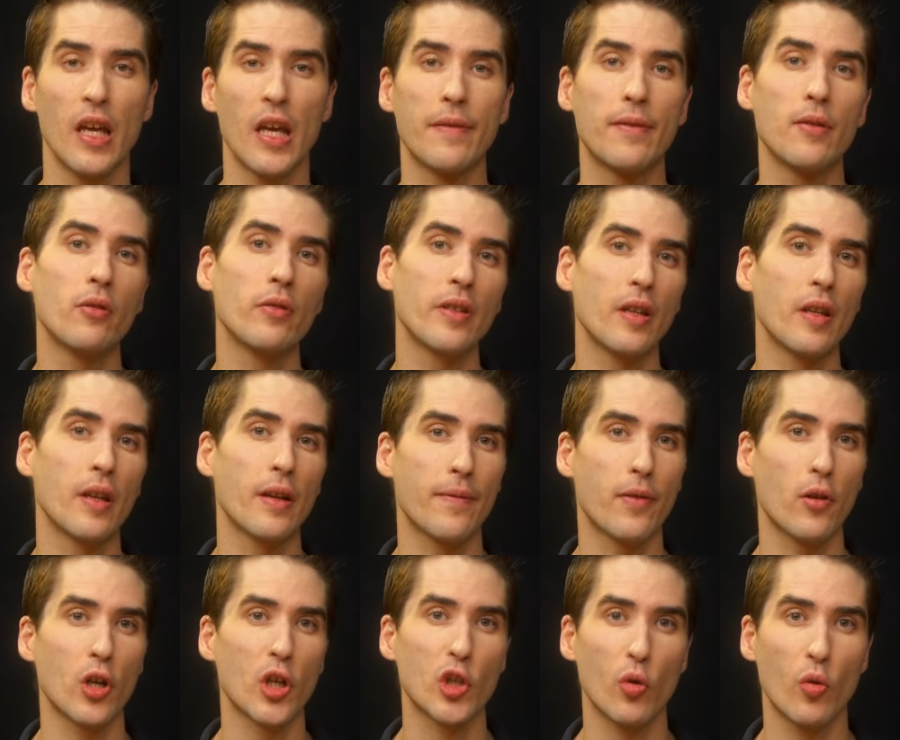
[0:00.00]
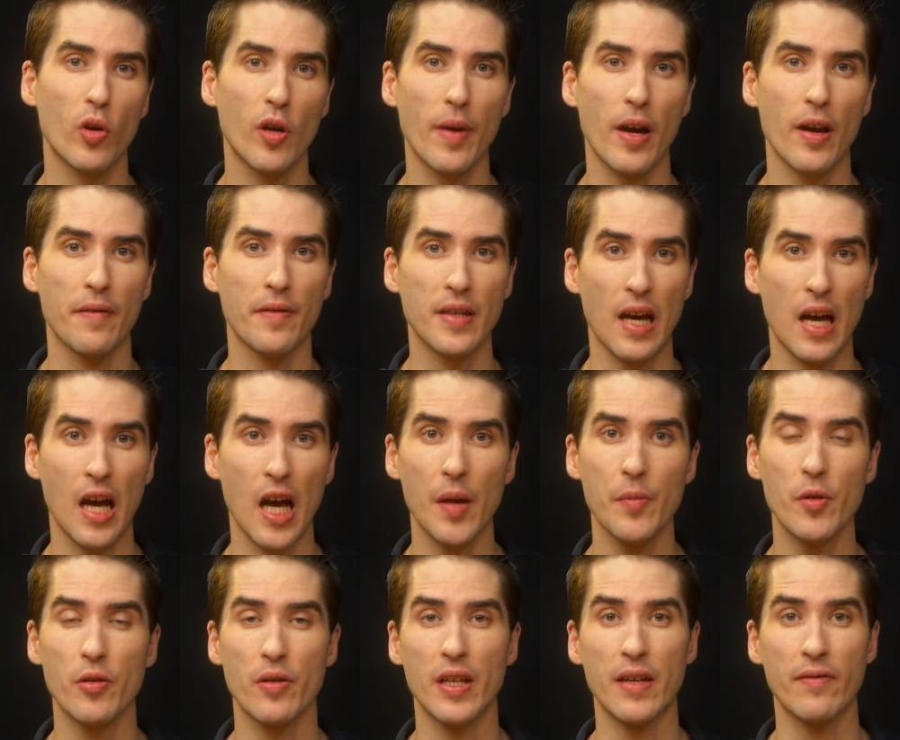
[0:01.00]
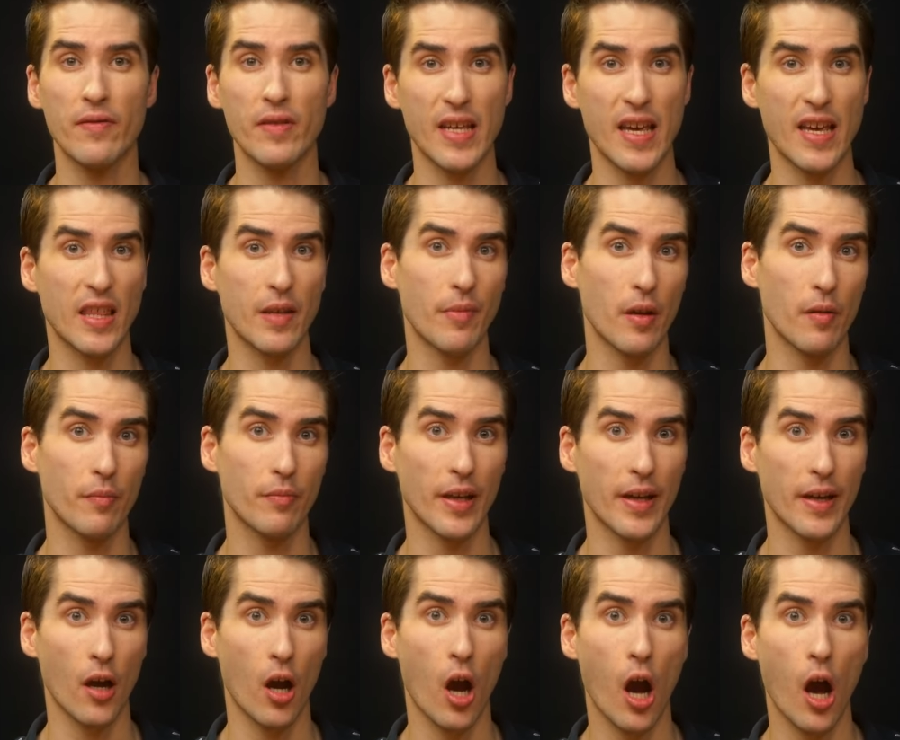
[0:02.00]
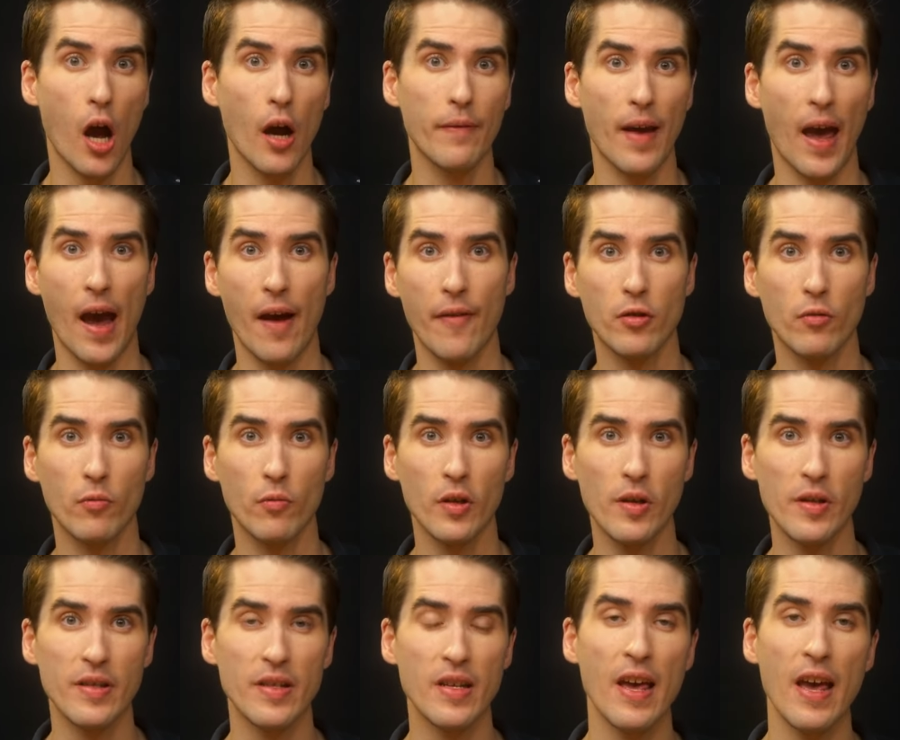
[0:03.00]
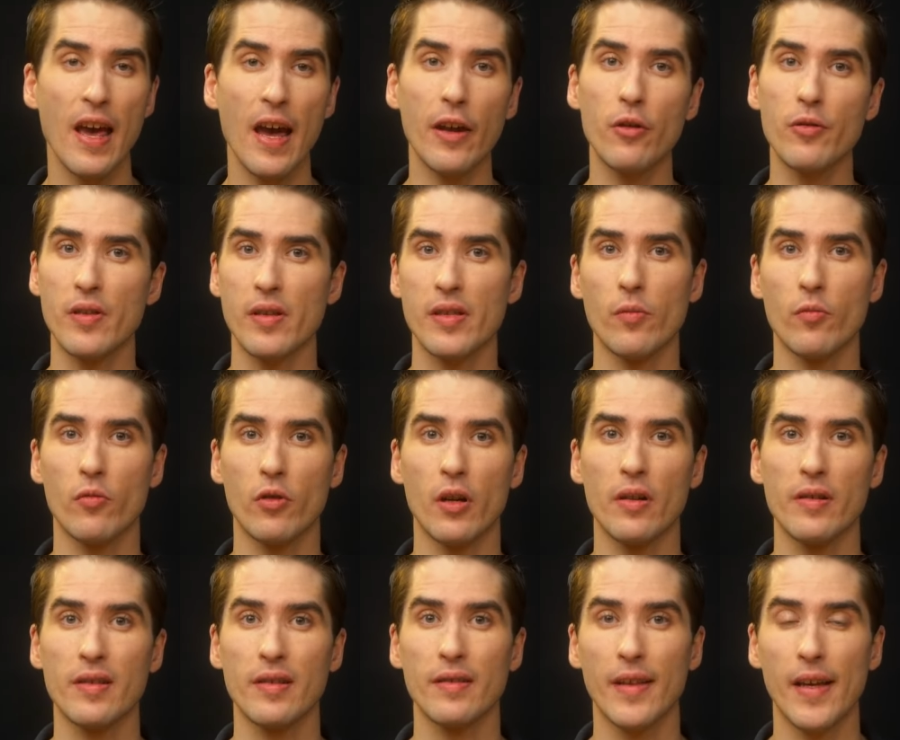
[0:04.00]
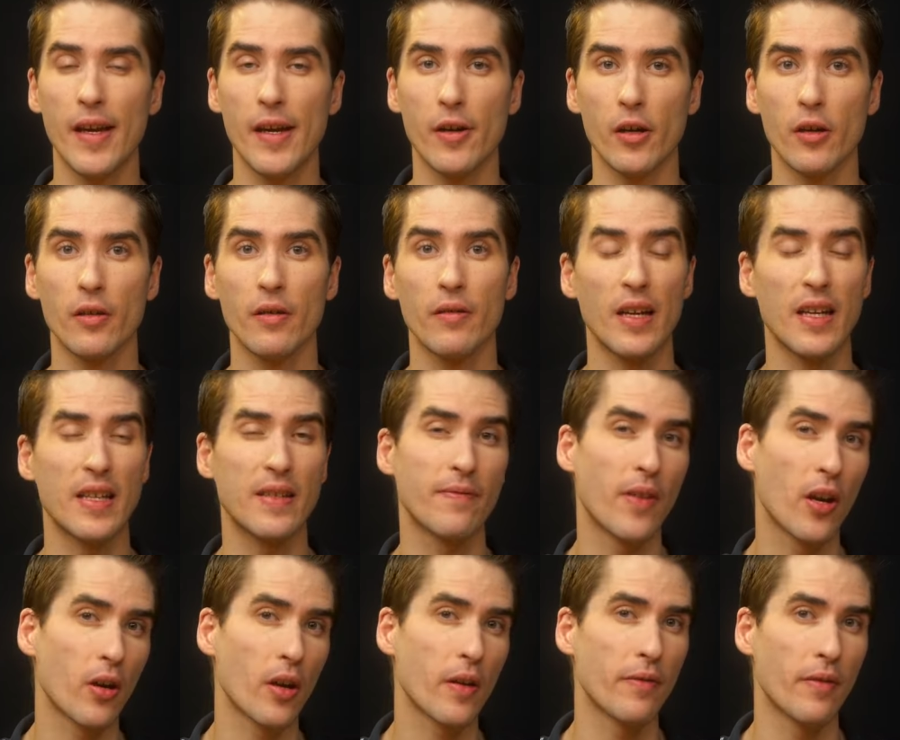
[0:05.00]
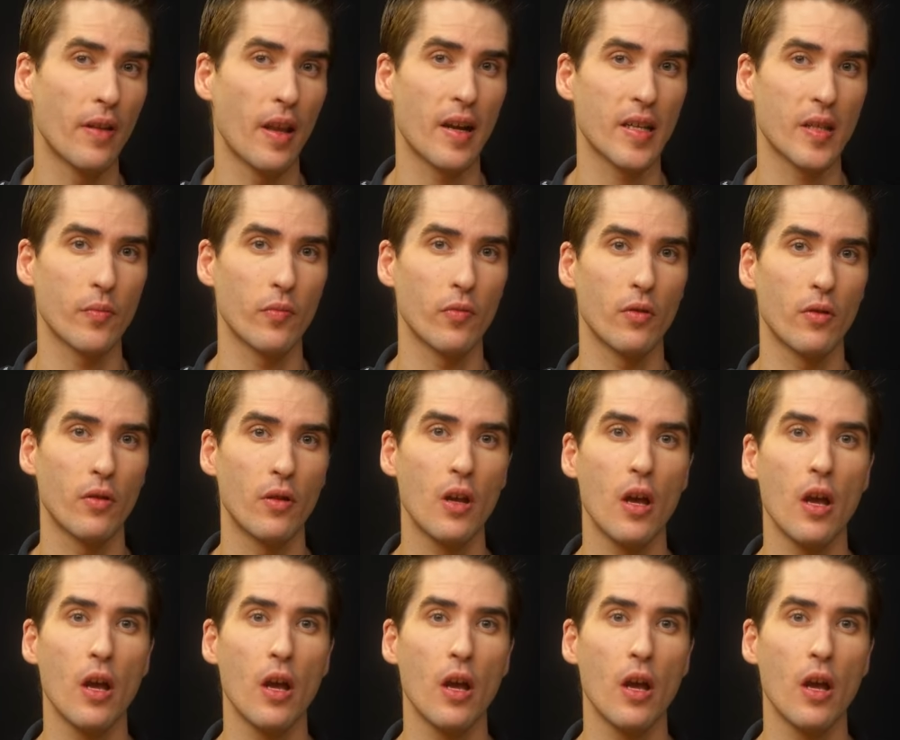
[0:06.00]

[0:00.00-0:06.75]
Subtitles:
If you only need it for a short amount of time, you can even take the baby plate off afterwards and use it somewhere else later. It's very flexible.